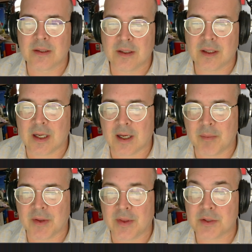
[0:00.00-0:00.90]

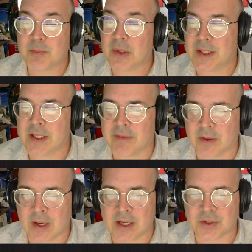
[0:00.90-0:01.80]
but there's plenty of
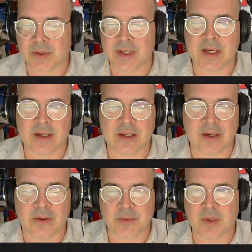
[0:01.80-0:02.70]
international data
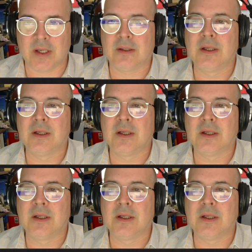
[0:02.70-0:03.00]
here as well.